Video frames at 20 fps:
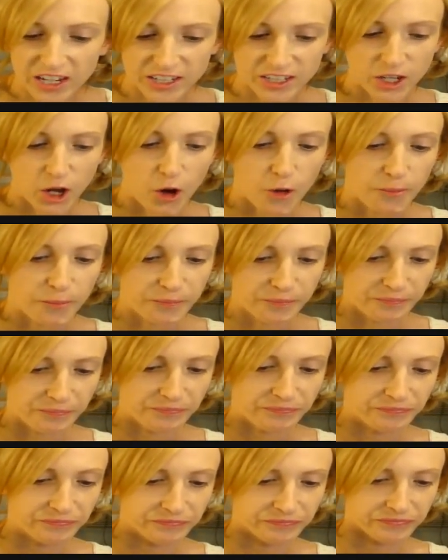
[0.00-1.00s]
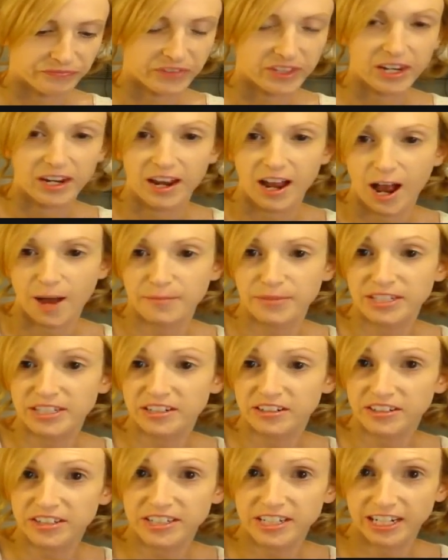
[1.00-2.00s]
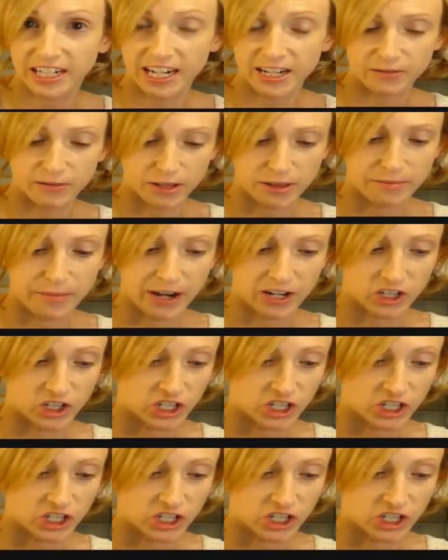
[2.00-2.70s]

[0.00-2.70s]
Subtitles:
so I'm still sticking with my